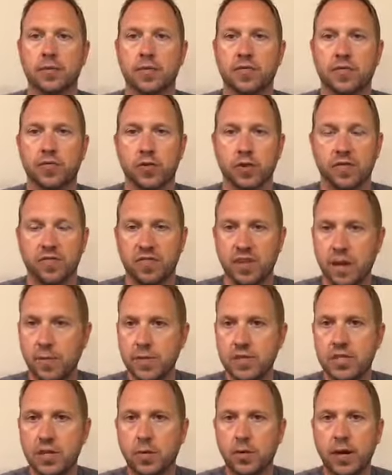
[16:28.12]
for the
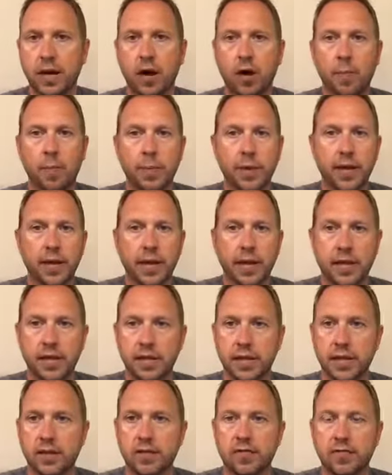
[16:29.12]
families that we're helping
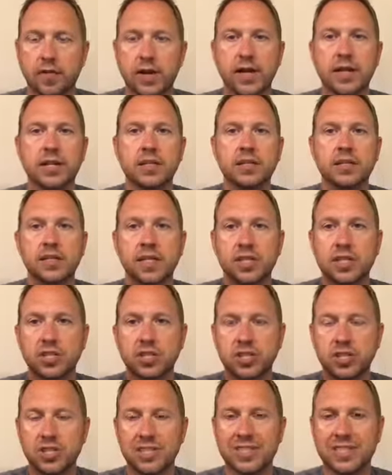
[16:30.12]
and their friends, and
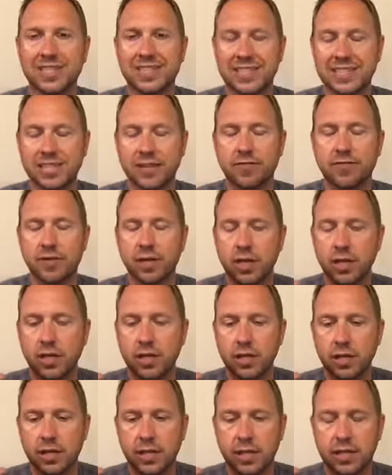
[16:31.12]
it's just a different
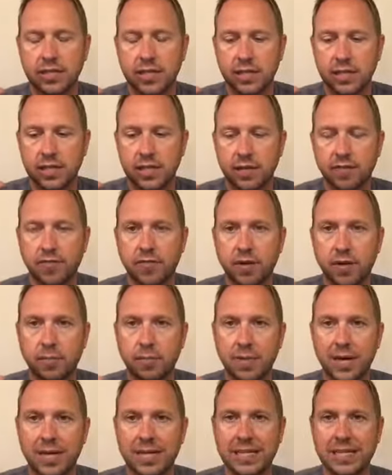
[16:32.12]

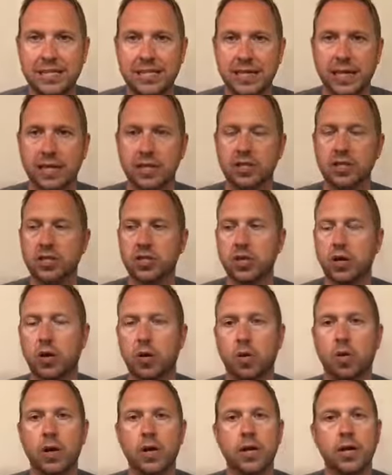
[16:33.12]
mindset.
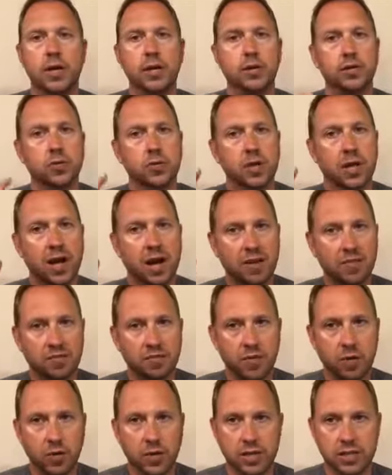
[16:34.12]
So do not
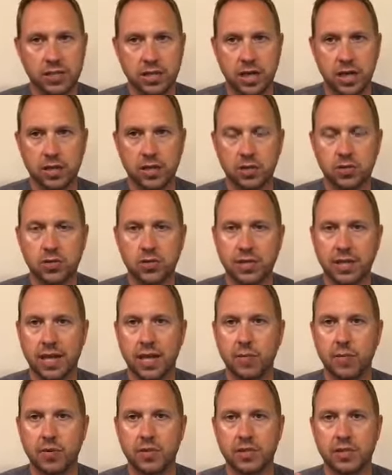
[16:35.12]
focus on those
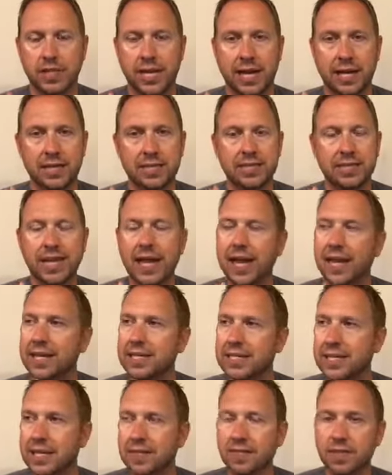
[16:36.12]
neighbors. That is
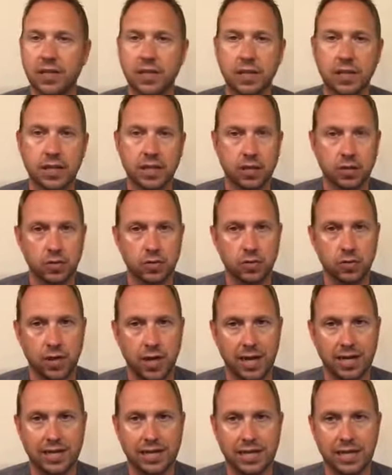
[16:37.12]
negativity that you do
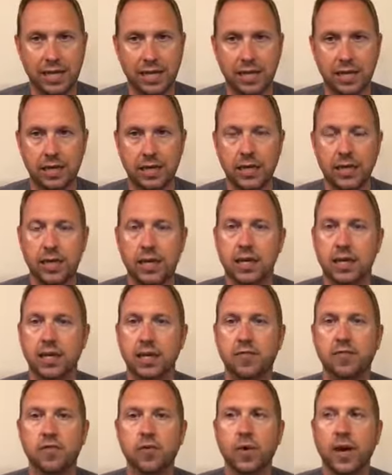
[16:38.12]
not need.
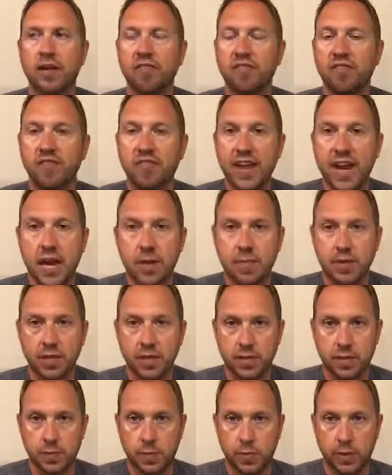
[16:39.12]
If you have family
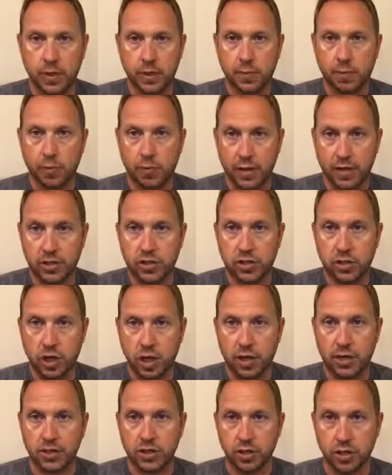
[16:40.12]
that's putting pressure
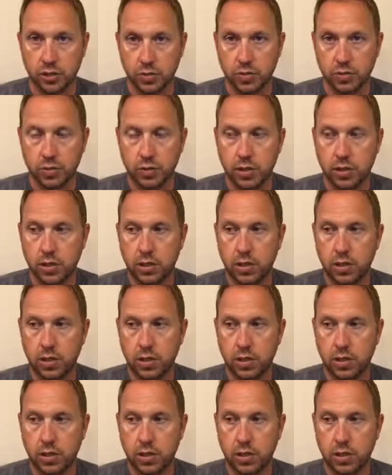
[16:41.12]
on you,